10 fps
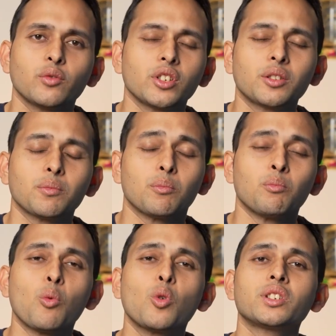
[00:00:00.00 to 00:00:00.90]
is
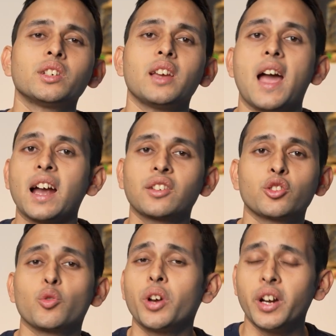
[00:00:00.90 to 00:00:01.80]
mostly
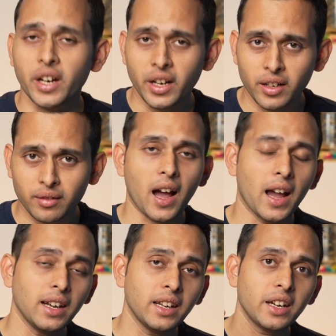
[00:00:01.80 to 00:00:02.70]
action oriented,
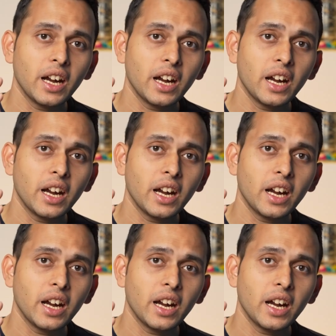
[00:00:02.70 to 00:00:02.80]
highly